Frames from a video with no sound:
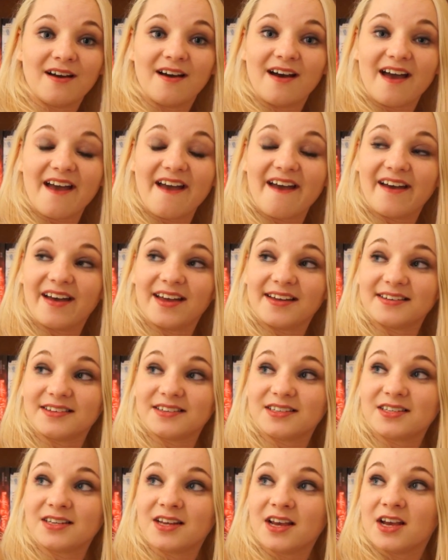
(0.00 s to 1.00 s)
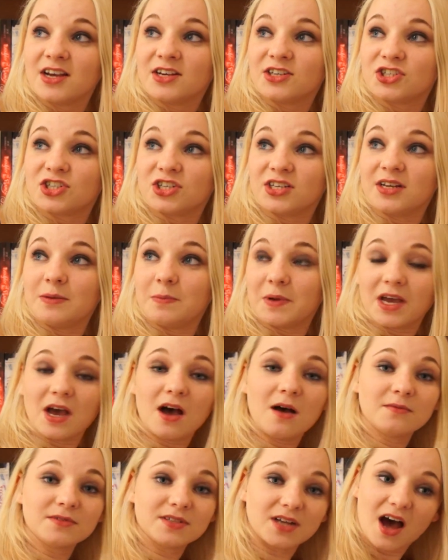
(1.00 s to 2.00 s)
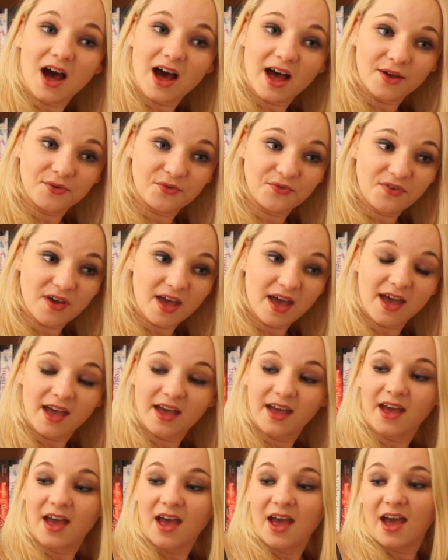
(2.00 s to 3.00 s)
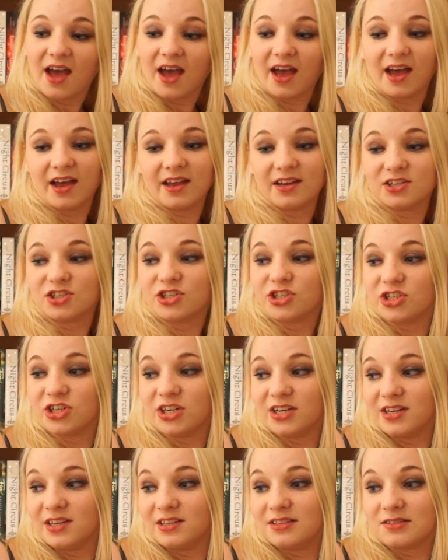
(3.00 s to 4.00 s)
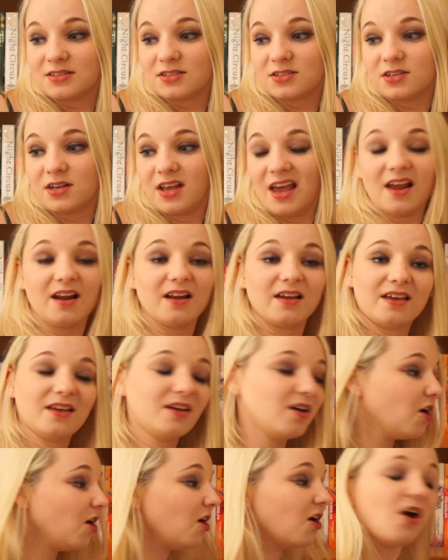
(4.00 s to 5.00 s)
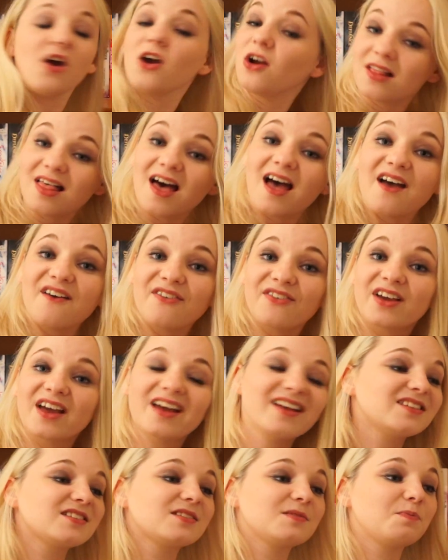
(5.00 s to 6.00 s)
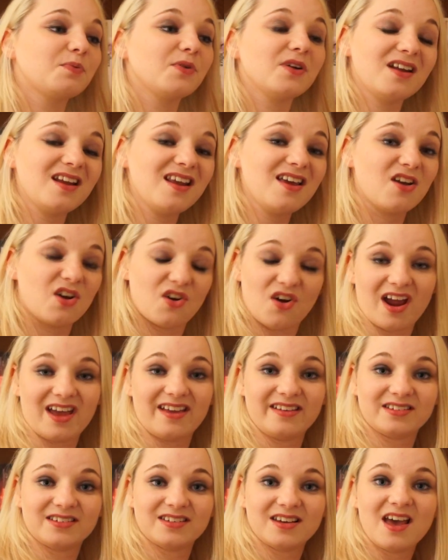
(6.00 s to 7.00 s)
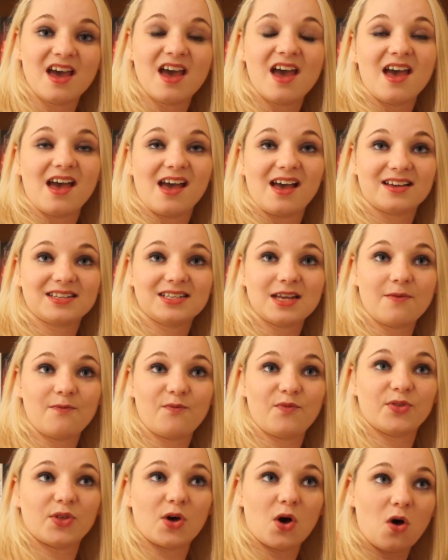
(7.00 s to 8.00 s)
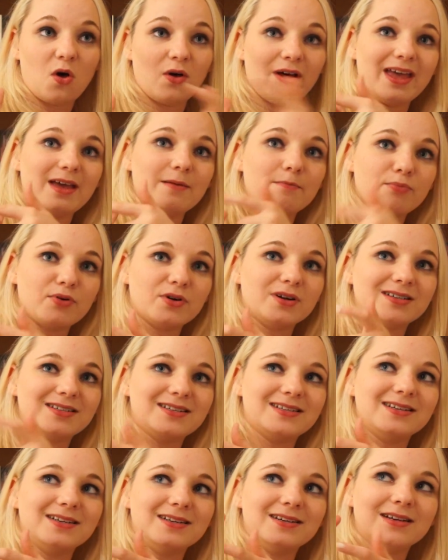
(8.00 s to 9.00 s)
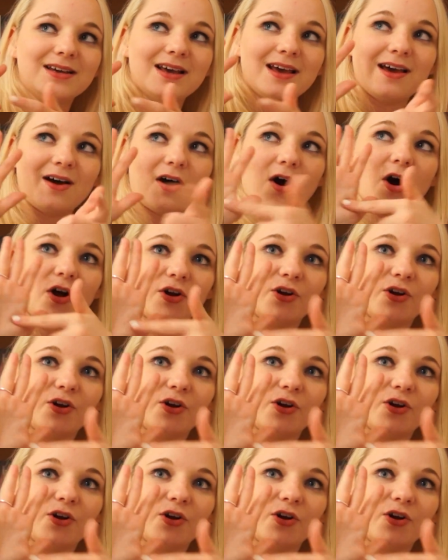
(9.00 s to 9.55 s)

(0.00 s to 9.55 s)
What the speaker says: and she becomes a High Fae, and her life gets pretty great, except for the whole imprinted on